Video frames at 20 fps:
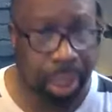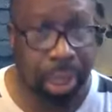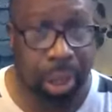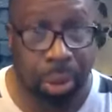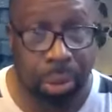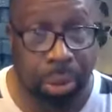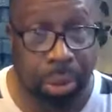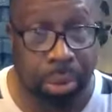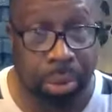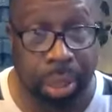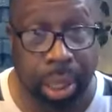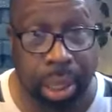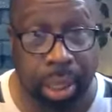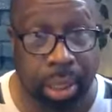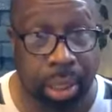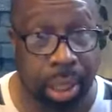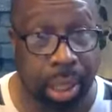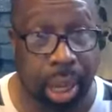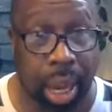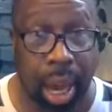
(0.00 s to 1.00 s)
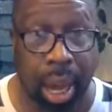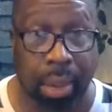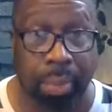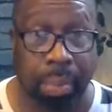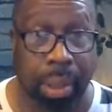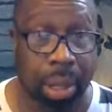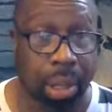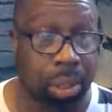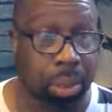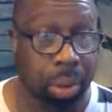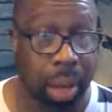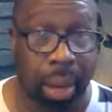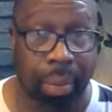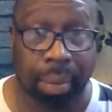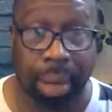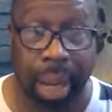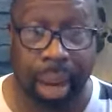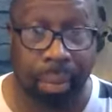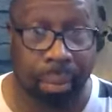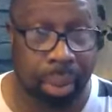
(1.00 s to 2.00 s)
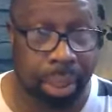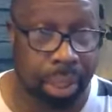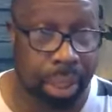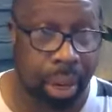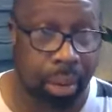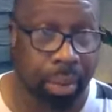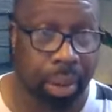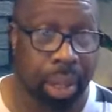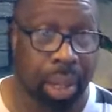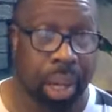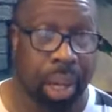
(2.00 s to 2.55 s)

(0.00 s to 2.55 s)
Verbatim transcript: go through things in life because we have an adversary,